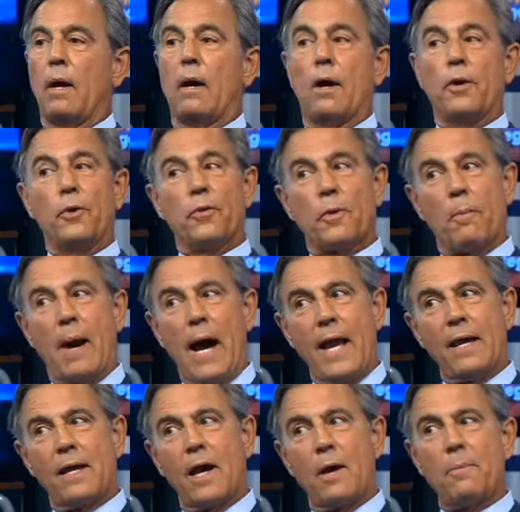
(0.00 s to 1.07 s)
Are you the
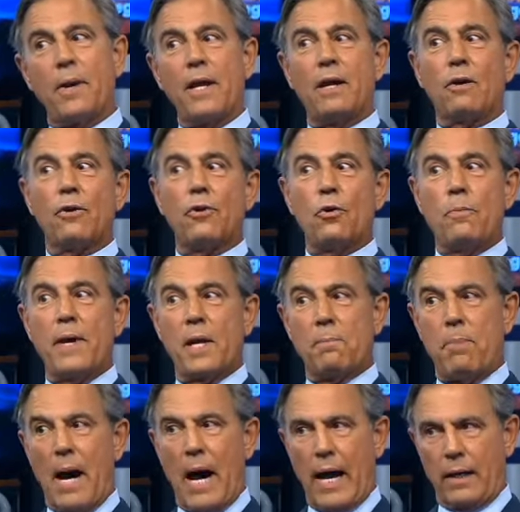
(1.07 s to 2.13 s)
buying company or are you
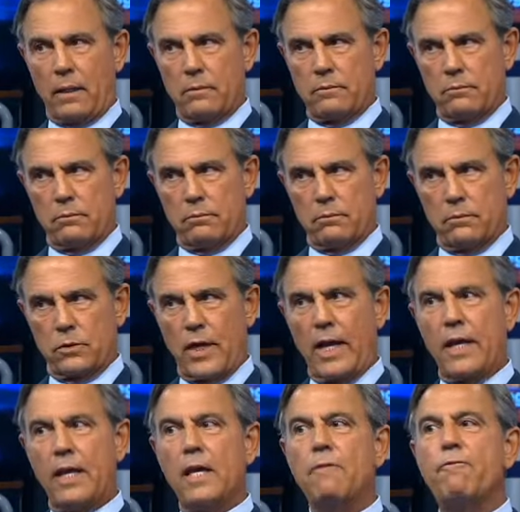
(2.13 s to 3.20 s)
being bought?
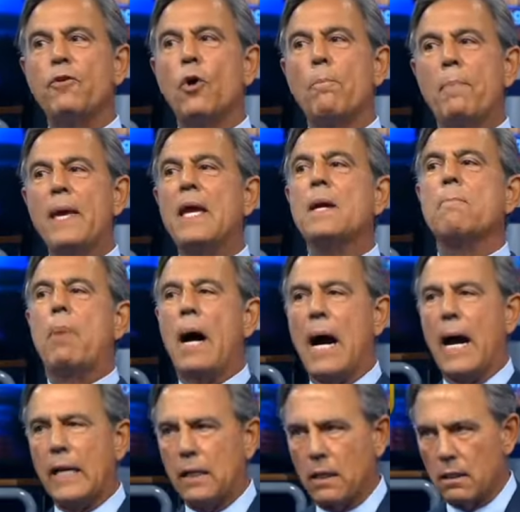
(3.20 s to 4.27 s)
Okay. If you're being
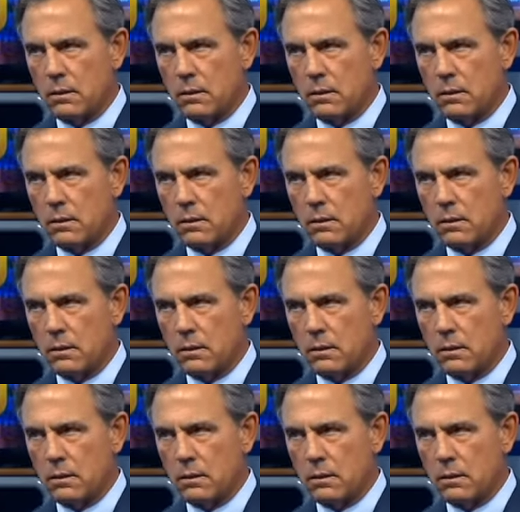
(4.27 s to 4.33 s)
bought,